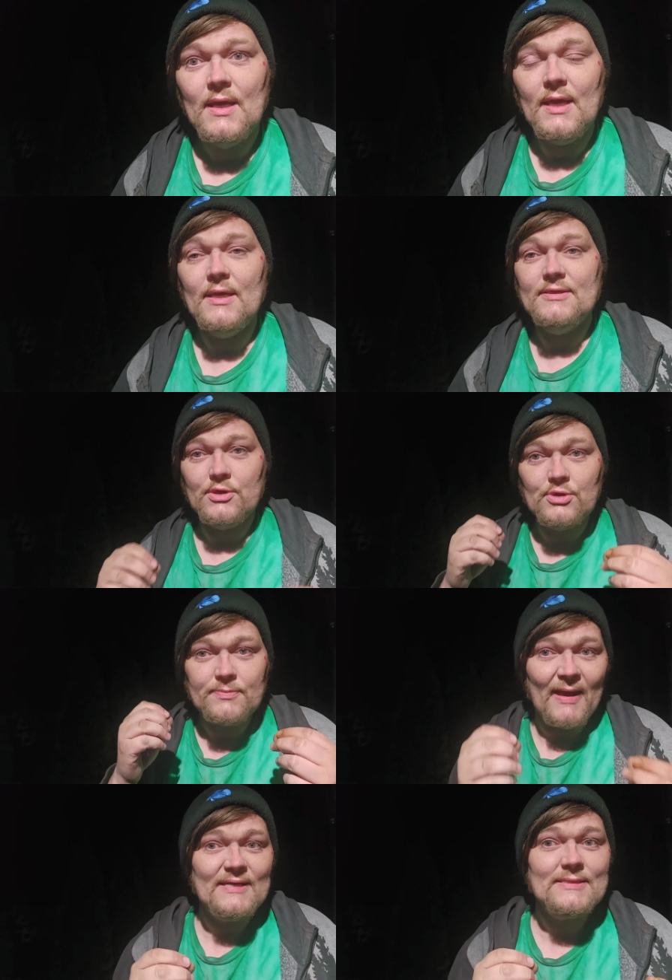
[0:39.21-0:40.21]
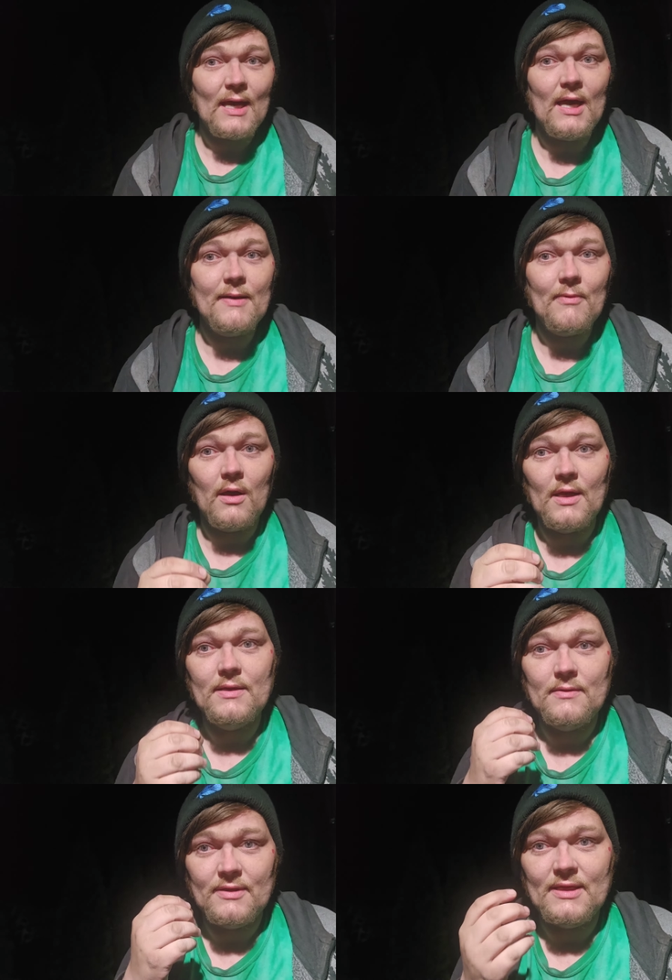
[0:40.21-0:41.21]
is you spend time
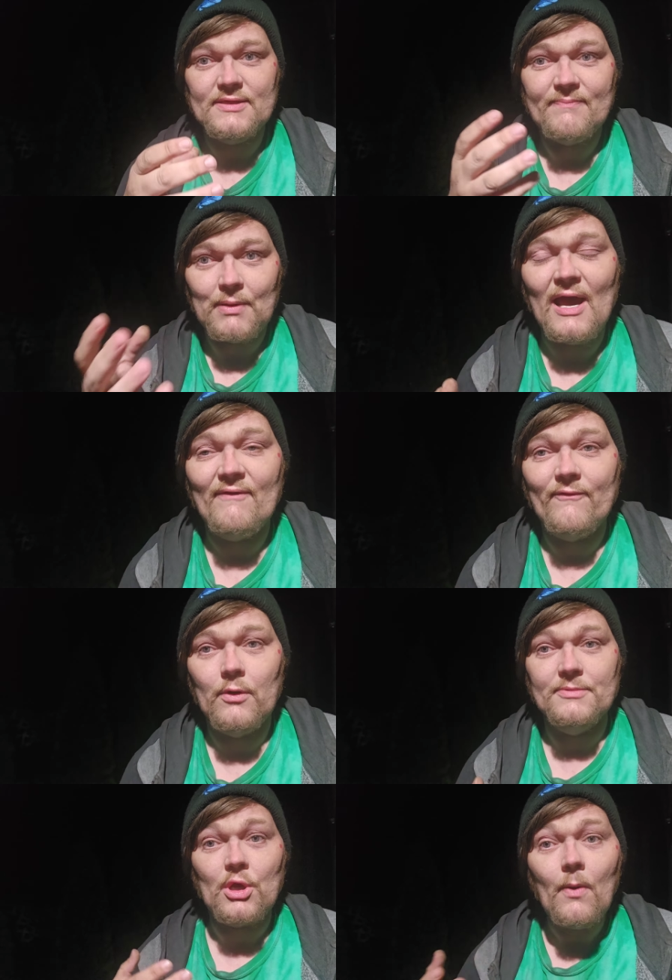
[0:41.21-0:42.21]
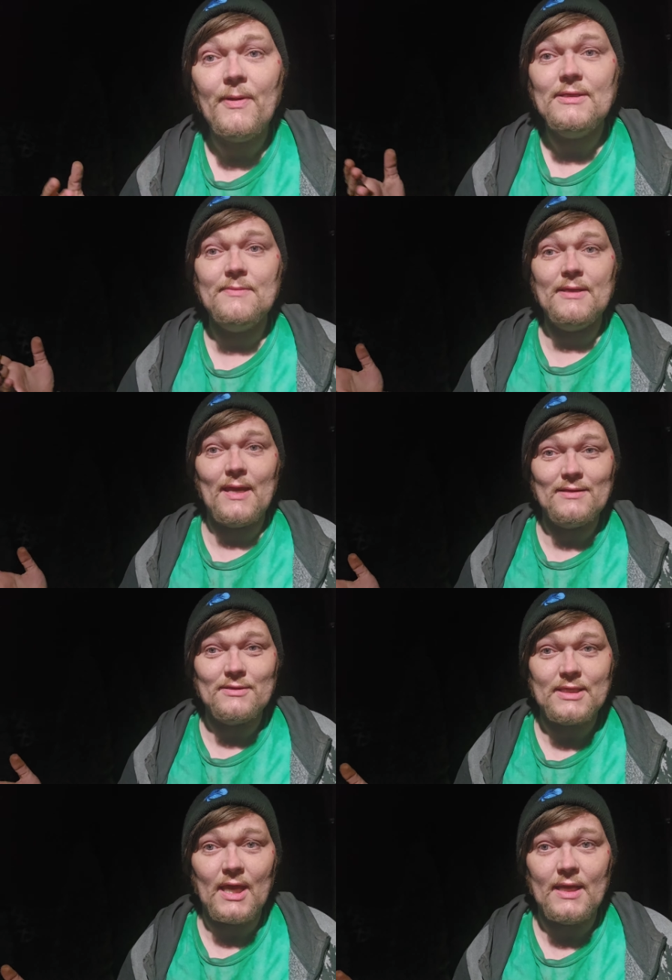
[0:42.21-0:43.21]
on these platforms hoping to be
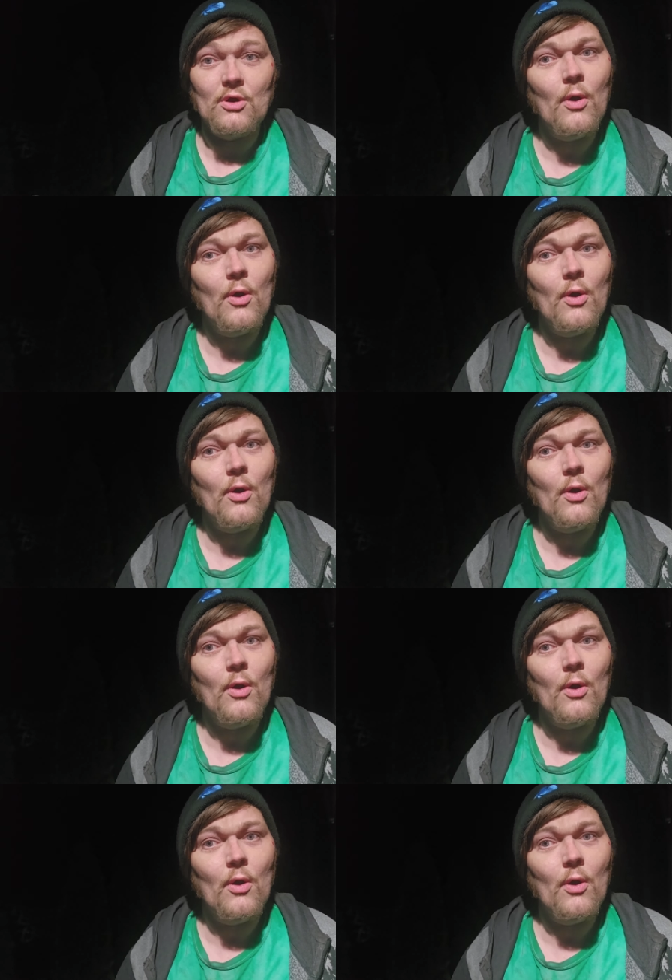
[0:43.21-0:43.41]
entertained,